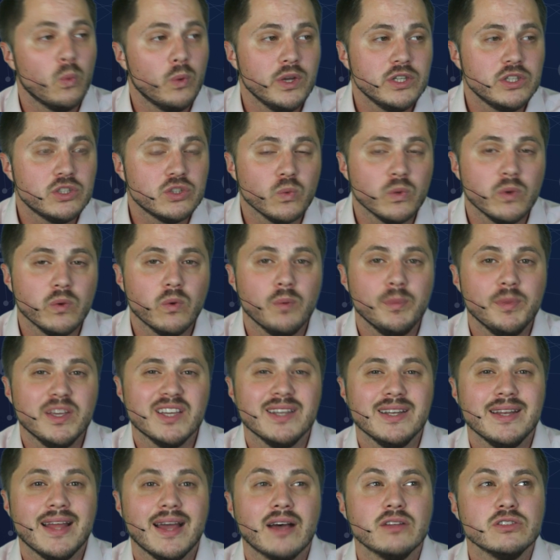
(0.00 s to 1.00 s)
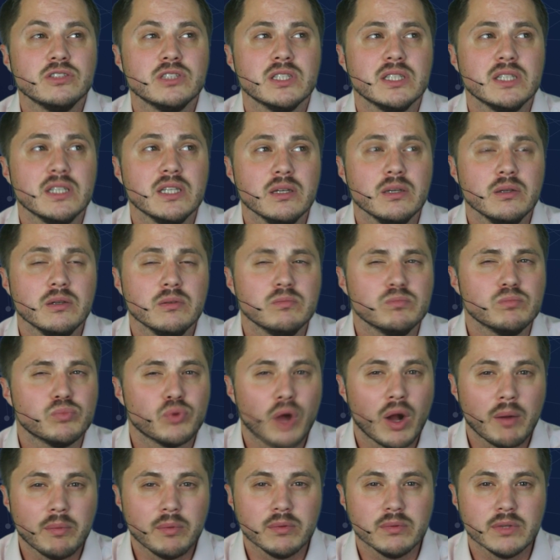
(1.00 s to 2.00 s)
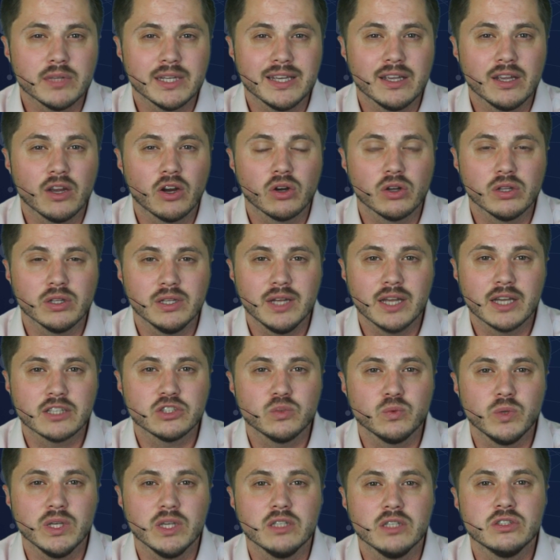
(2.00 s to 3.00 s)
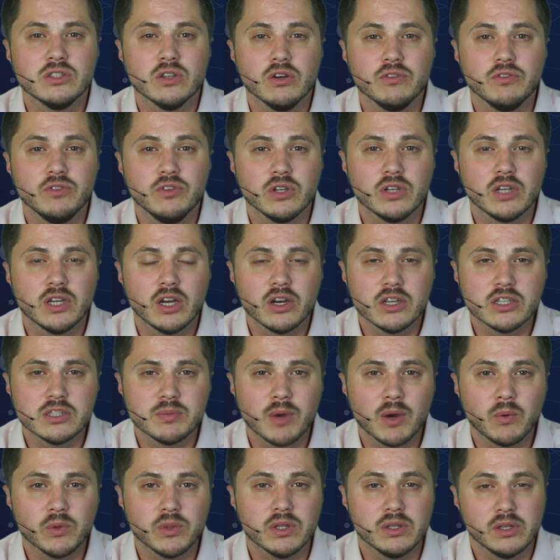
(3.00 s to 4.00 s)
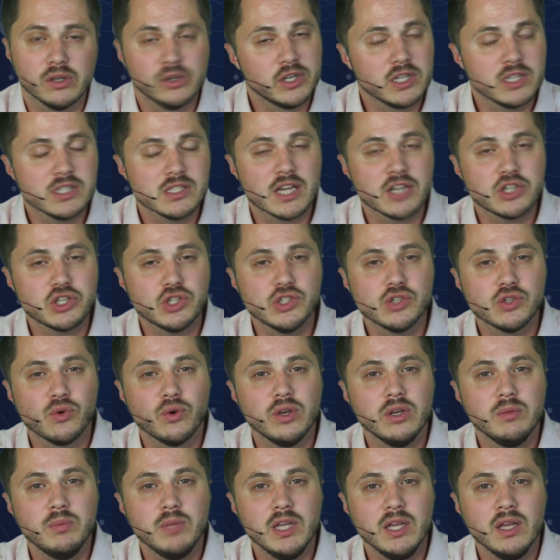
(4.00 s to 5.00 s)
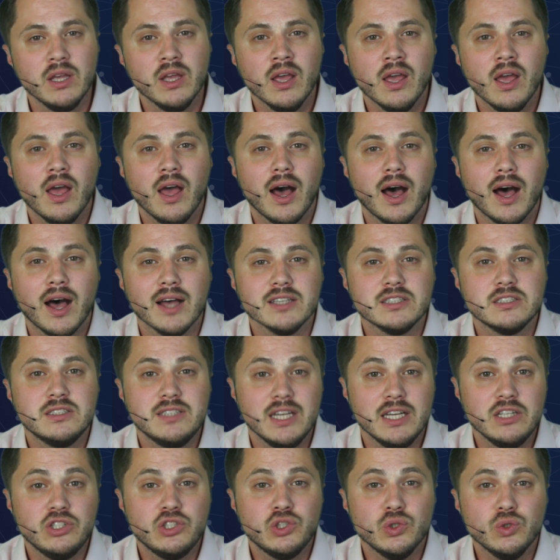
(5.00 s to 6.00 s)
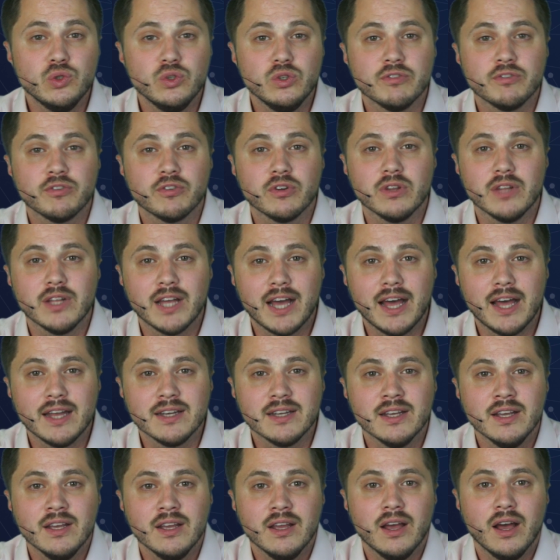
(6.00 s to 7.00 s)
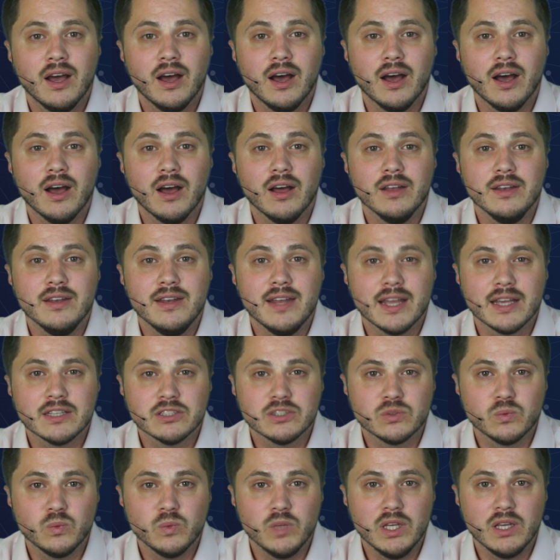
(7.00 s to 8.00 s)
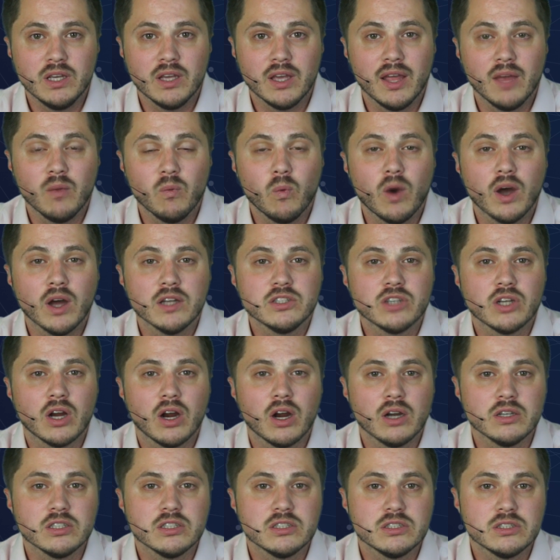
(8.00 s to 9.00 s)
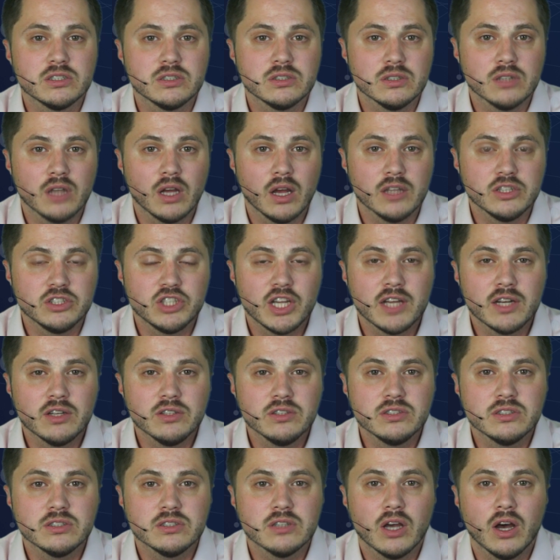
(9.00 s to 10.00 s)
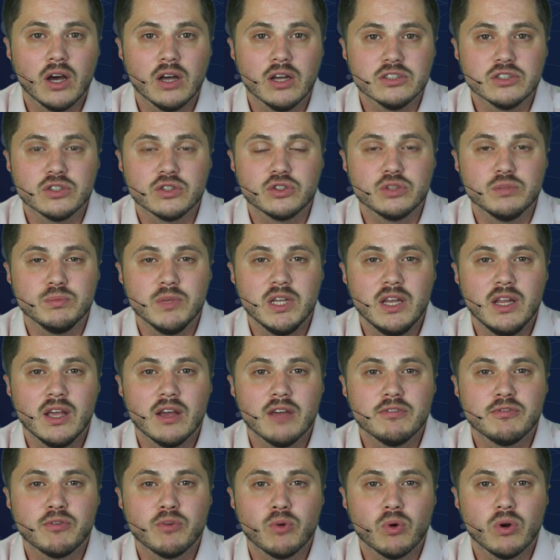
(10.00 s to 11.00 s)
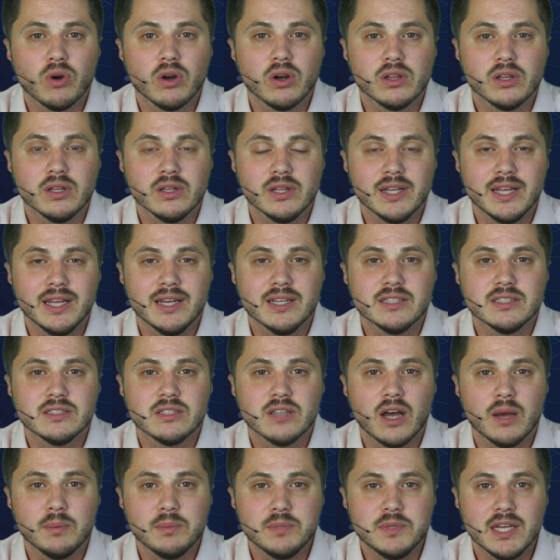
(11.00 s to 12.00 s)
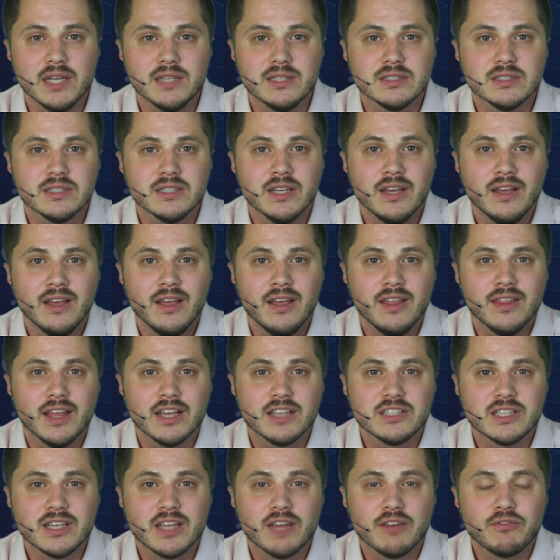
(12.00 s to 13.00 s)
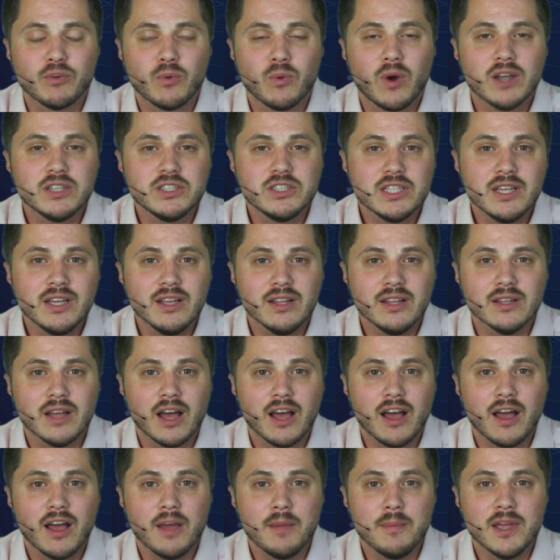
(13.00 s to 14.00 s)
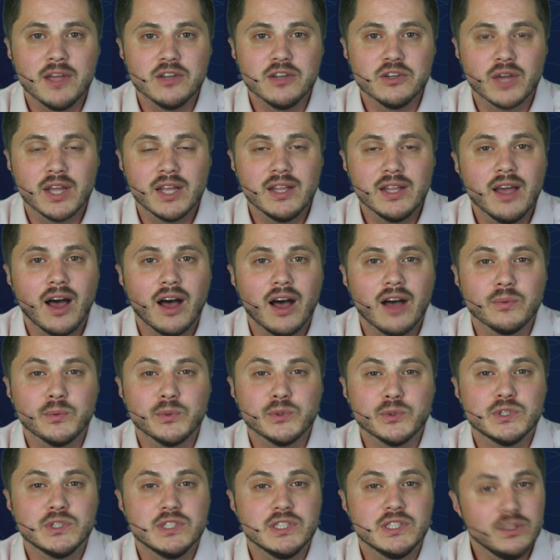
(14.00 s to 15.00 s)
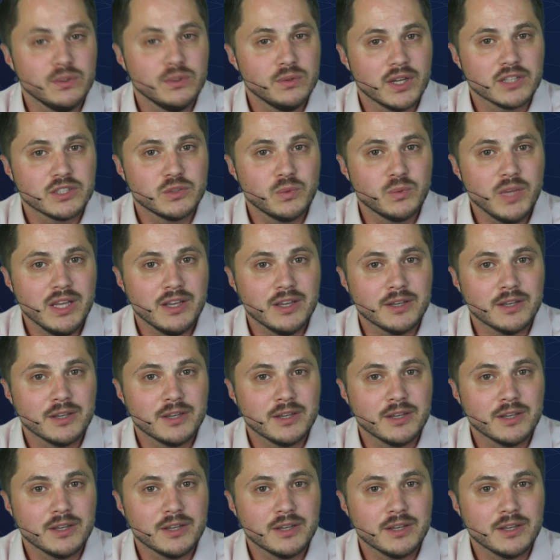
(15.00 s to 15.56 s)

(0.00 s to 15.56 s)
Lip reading: which we will be announcing probably early next week. So if you're curious about what the learning session is going to be, stay tuned for that next week and watch our channels on social media for the latest updates. Thanks again for watching. I'm Andrew Haley. I will see you next